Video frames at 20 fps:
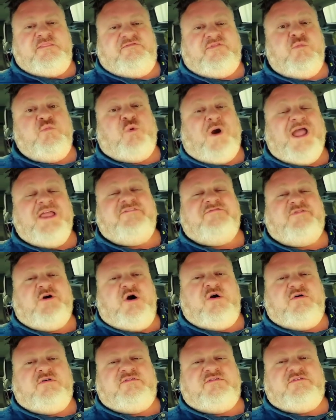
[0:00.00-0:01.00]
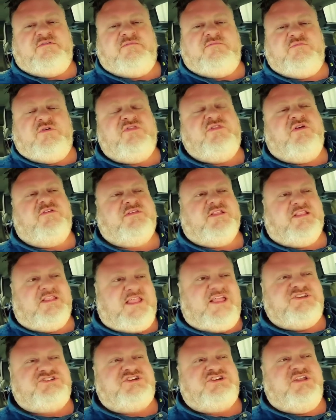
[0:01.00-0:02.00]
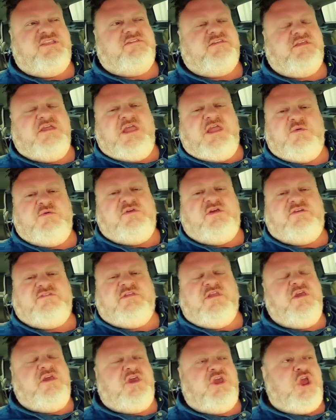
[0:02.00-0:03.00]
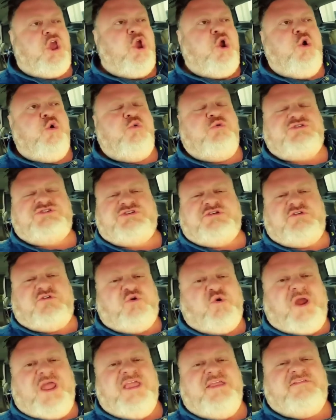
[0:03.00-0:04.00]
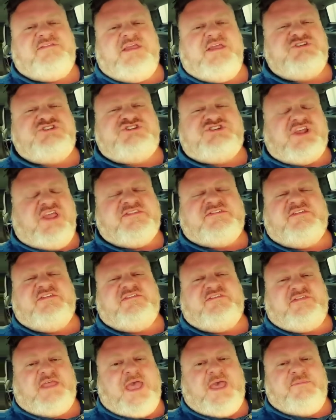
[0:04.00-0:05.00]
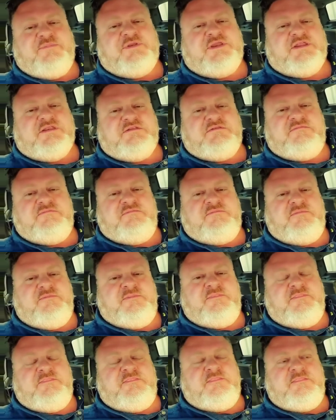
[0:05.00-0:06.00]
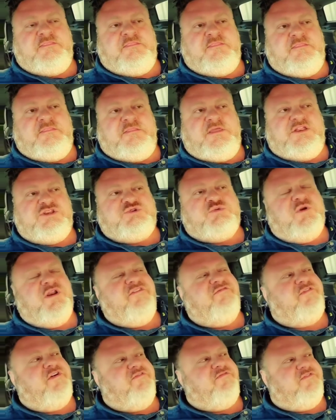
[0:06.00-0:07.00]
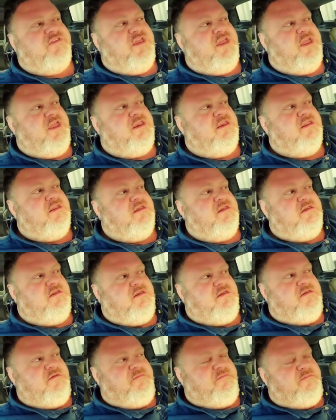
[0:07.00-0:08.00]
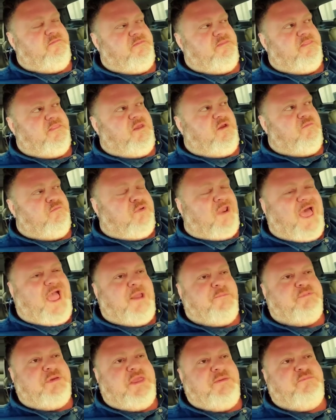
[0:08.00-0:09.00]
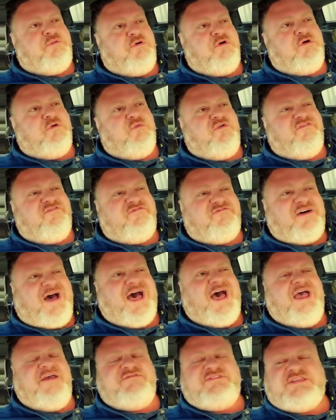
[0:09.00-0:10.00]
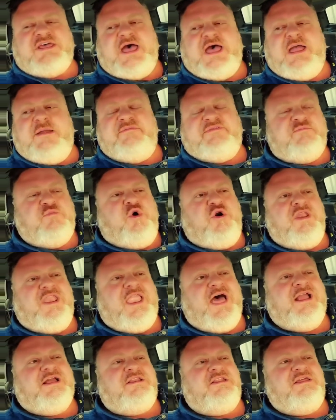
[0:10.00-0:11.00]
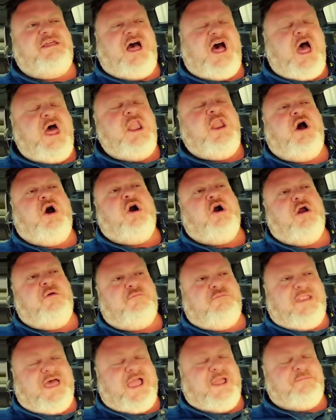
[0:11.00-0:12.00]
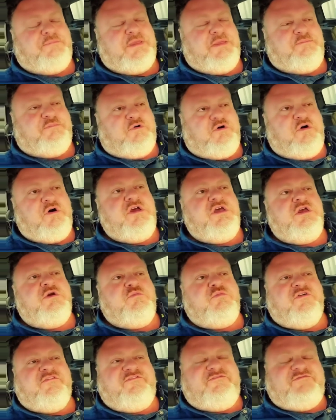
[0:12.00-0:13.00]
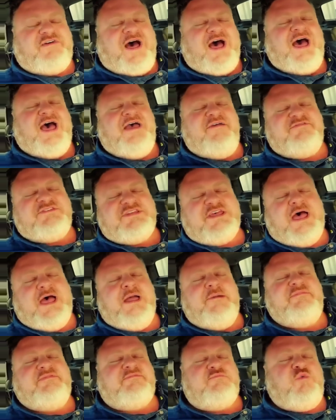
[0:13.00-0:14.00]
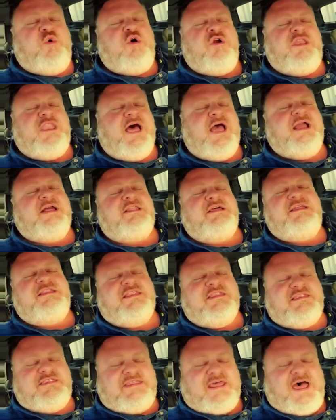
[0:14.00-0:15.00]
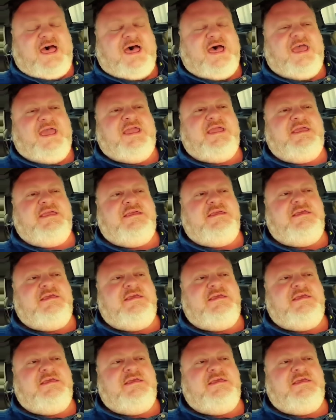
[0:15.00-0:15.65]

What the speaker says: from white folks when there's lynchings and when there's huge, crazy injustices happening. In 2015, black people were 5 times more likely, unarmed black people were 5 times more likely to die